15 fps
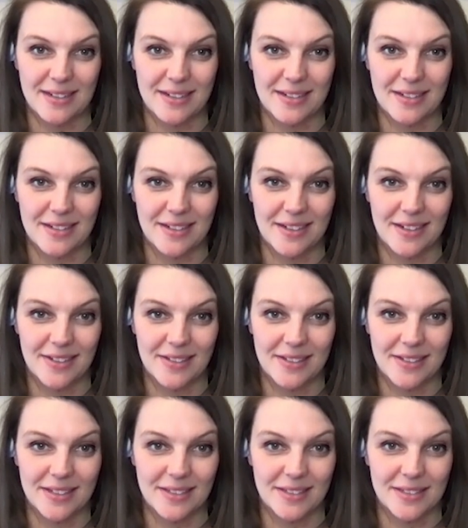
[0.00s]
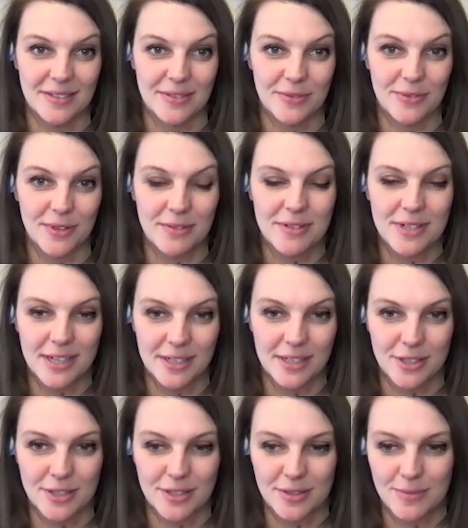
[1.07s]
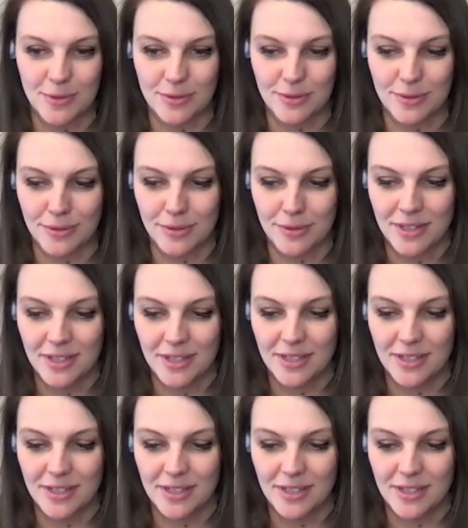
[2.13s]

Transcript: I think it's very actionable,